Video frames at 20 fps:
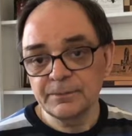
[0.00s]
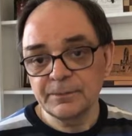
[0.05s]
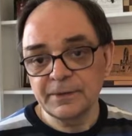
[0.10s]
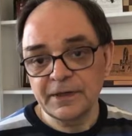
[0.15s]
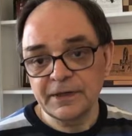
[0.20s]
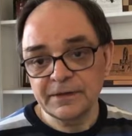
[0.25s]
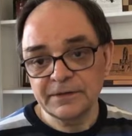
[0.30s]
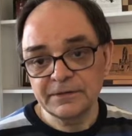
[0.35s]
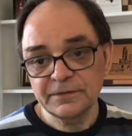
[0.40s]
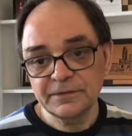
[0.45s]

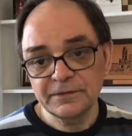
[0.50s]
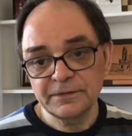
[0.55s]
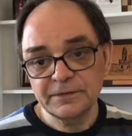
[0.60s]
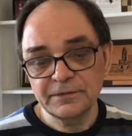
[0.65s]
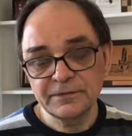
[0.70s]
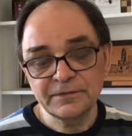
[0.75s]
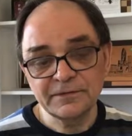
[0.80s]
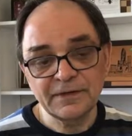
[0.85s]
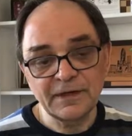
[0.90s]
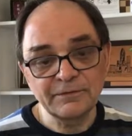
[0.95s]
part
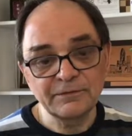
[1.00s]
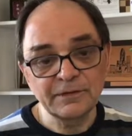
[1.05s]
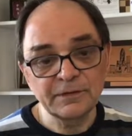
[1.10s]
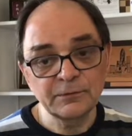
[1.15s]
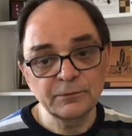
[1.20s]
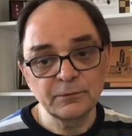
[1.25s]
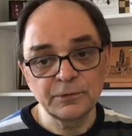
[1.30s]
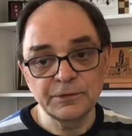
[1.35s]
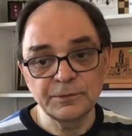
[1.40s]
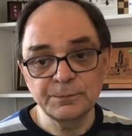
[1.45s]

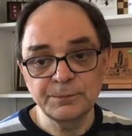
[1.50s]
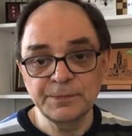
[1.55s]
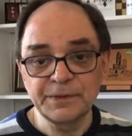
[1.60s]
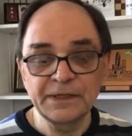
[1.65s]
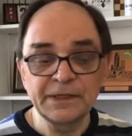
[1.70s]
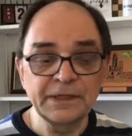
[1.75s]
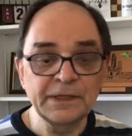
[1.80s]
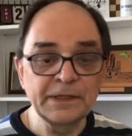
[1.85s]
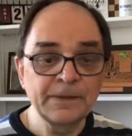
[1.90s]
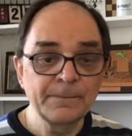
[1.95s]
7 would
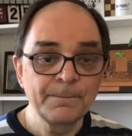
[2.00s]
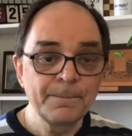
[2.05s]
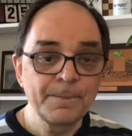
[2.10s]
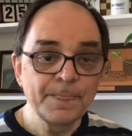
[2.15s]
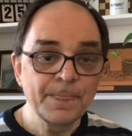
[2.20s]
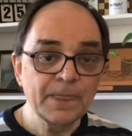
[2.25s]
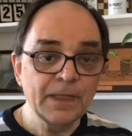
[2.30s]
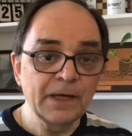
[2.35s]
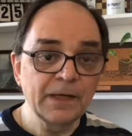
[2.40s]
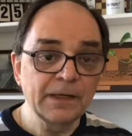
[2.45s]
be
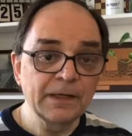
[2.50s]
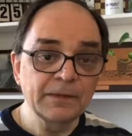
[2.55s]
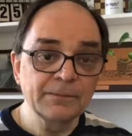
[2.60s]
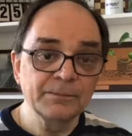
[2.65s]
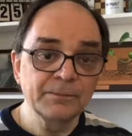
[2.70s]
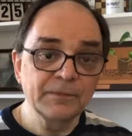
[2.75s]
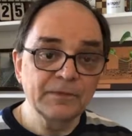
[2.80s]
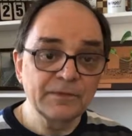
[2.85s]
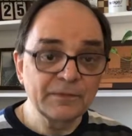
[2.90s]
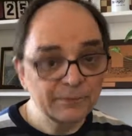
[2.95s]

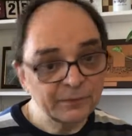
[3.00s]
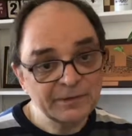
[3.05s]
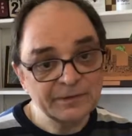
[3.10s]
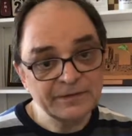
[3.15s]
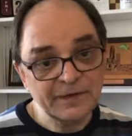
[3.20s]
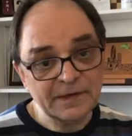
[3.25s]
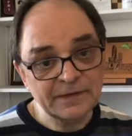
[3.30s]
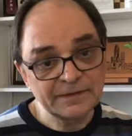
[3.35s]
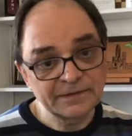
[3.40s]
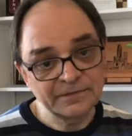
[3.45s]
the
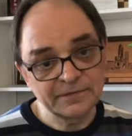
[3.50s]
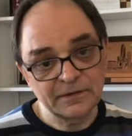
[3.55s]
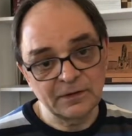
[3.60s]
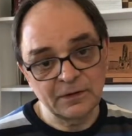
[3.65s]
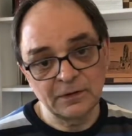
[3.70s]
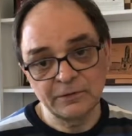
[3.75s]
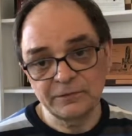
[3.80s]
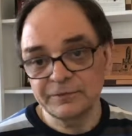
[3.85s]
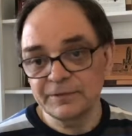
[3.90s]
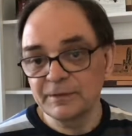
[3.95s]
results
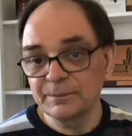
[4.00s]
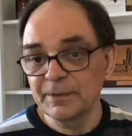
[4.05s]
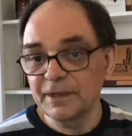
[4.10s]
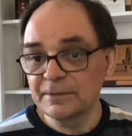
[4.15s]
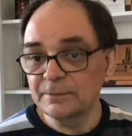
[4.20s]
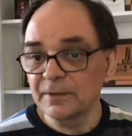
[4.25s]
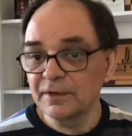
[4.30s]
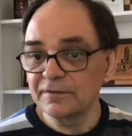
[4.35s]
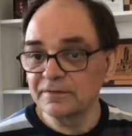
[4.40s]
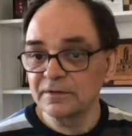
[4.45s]
of the
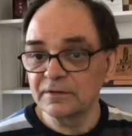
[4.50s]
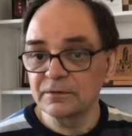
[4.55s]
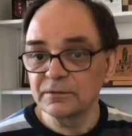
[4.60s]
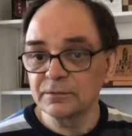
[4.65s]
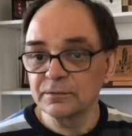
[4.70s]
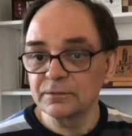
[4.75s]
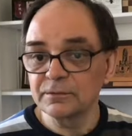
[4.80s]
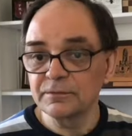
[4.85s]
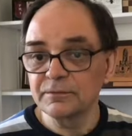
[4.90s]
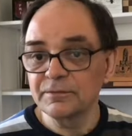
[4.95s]
Betmaster
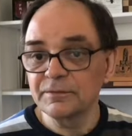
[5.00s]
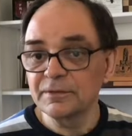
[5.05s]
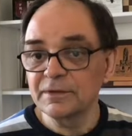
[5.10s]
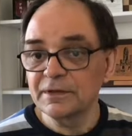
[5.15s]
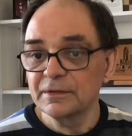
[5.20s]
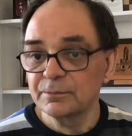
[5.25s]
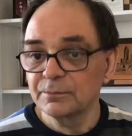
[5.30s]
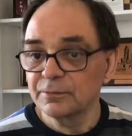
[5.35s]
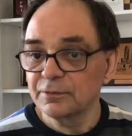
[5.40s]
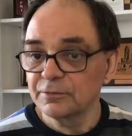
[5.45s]
Tool
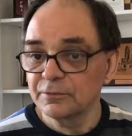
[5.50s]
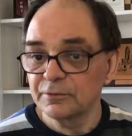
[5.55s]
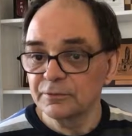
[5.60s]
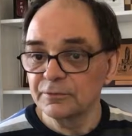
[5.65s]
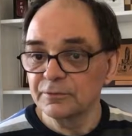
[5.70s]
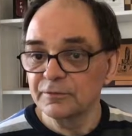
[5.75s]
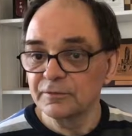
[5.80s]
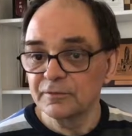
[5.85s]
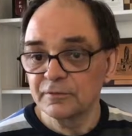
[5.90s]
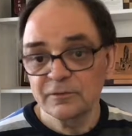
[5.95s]
it
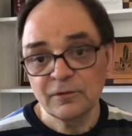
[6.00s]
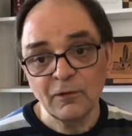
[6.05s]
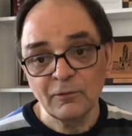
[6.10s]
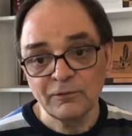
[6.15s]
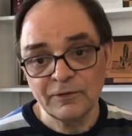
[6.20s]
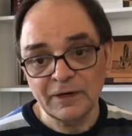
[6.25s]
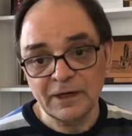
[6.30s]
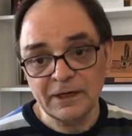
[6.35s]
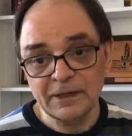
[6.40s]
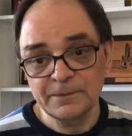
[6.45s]
produced so
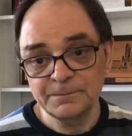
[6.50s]
far.